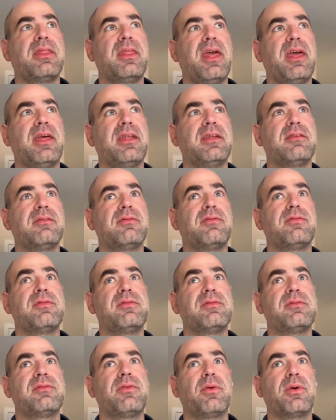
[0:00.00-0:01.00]
then
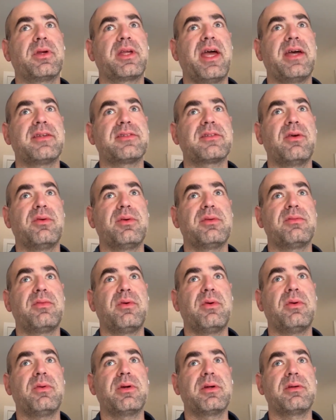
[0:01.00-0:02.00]
forecast going
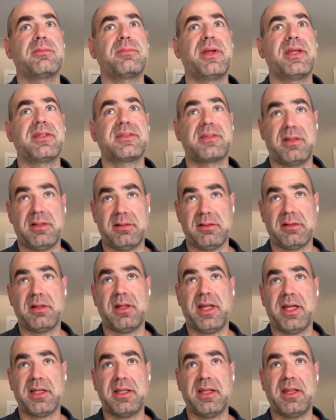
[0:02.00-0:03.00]
forward based on
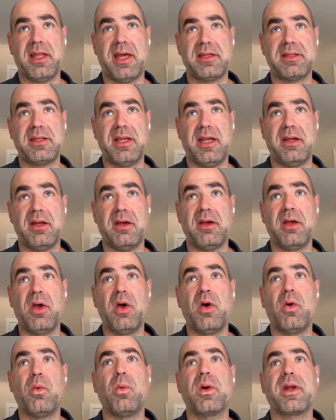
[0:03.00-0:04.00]
collecting that data?
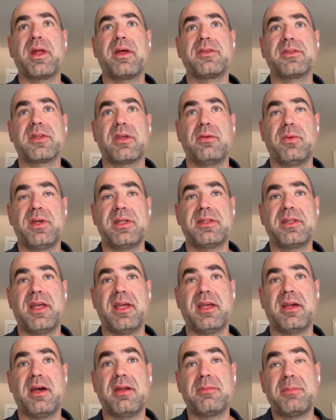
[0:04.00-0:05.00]
What else can we
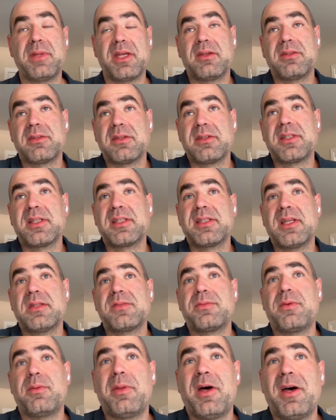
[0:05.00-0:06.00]
take on? Because a
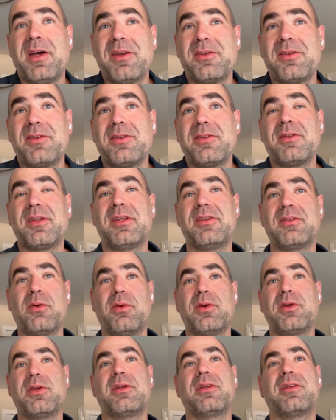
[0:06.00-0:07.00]
successful model is
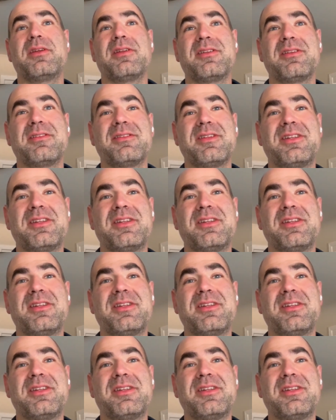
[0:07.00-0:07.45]
going to